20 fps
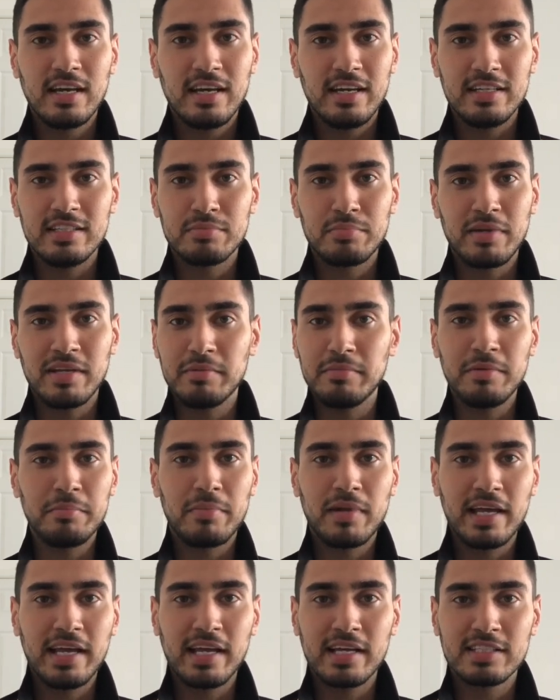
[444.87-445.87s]
He's been
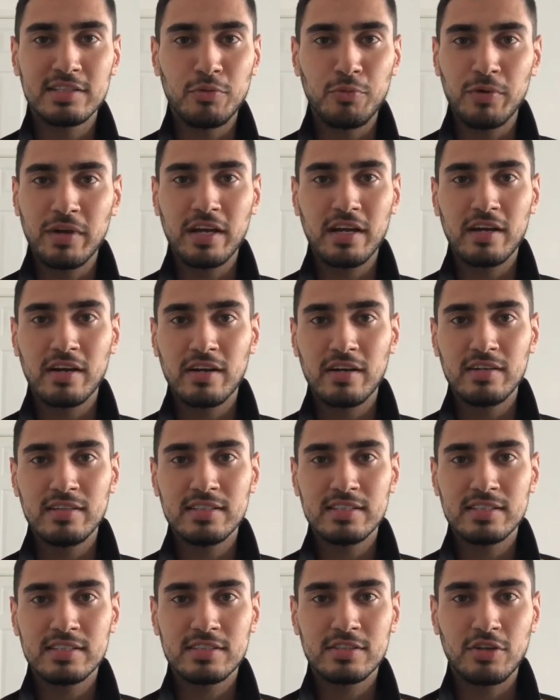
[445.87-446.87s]
playing as a winger, a
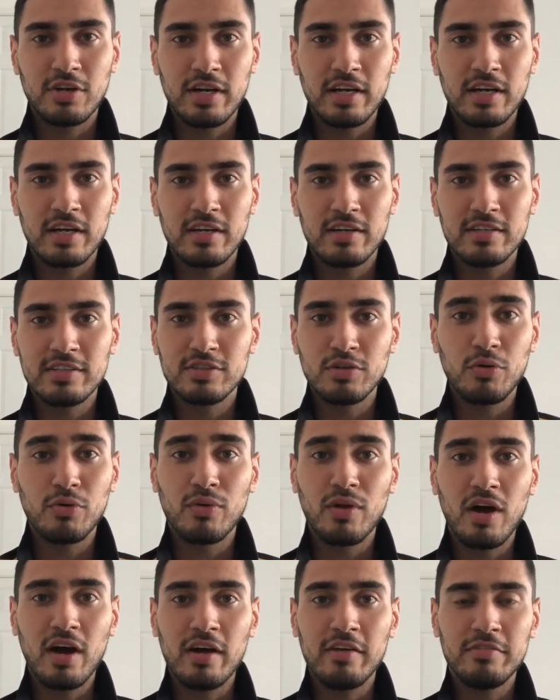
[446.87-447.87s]
striker his whole
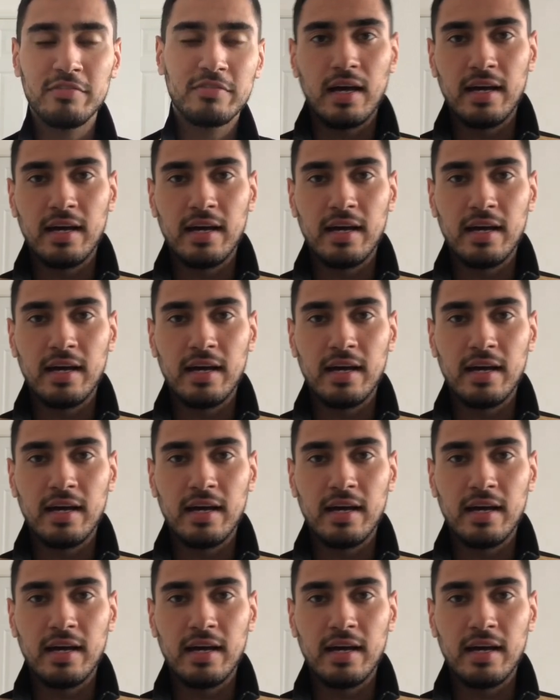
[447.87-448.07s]
life.